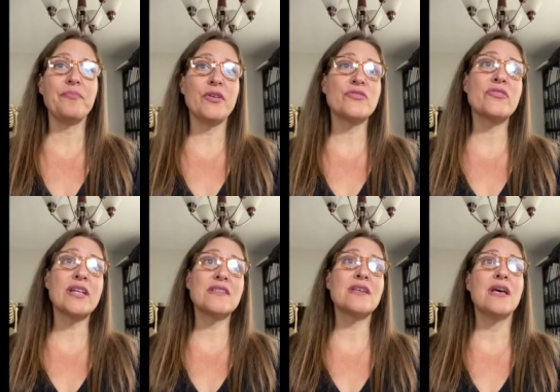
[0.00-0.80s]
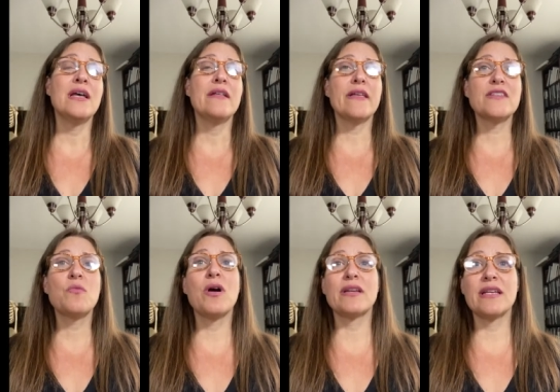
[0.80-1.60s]
So that's that's
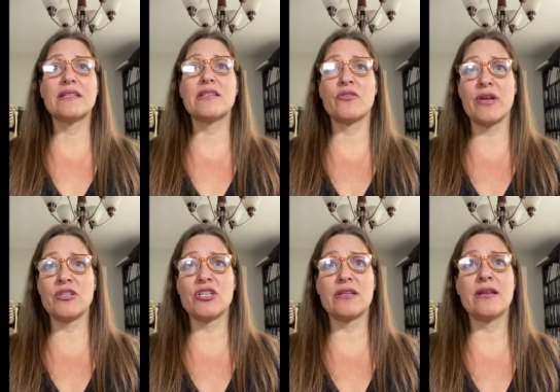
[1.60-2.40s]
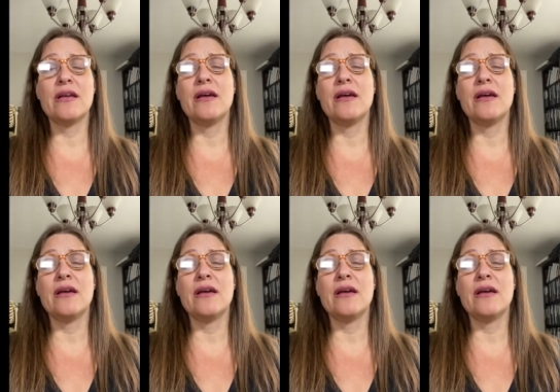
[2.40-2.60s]
one consideration.